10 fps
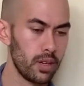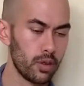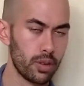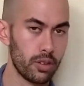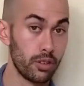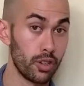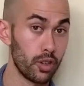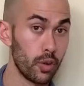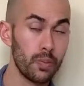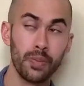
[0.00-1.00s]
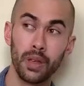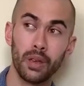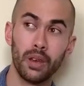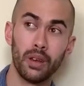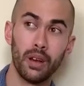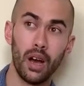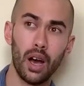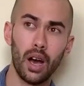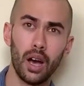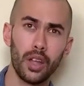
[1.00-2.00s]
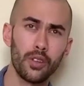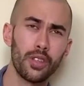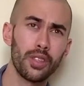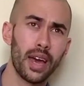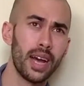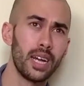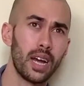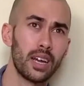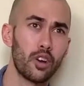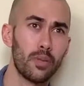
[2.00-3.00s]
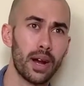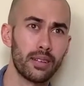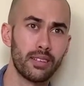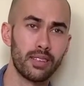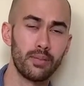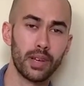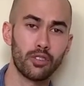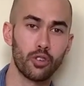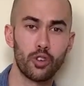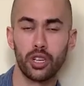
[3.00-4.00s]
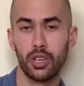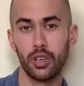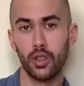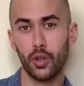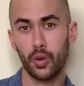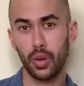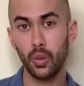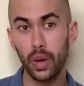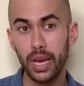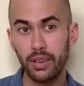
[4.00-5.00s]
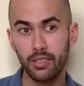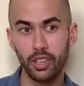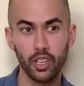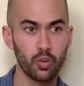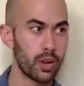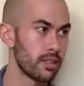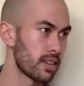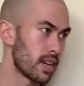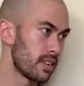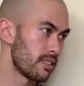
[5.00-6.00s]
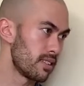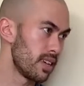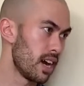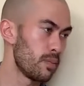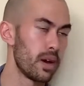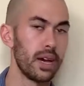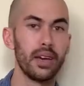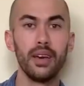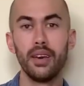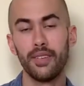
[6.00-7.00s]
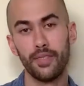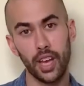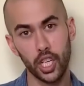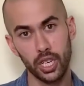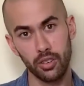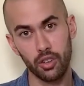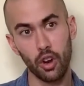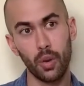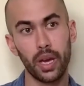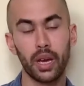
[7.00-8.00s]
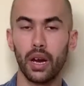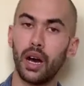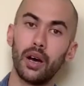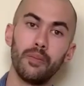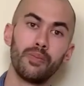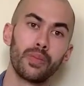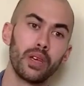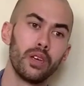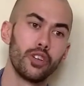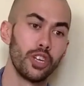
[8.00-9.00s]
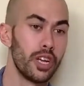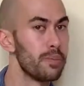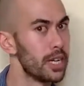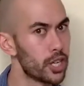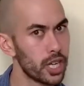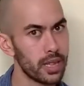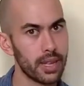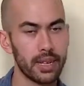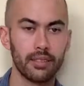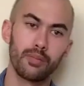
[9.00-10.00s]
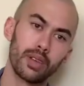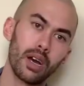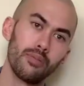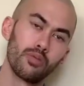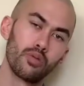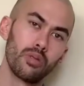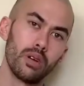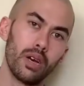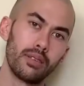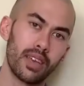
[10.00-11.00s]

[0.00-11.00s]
you'll need to do. Other than that, I go back to see my surgeon in another 3 weeks. She just wants to kind of see how my flexion is going. She did mention that sometimes a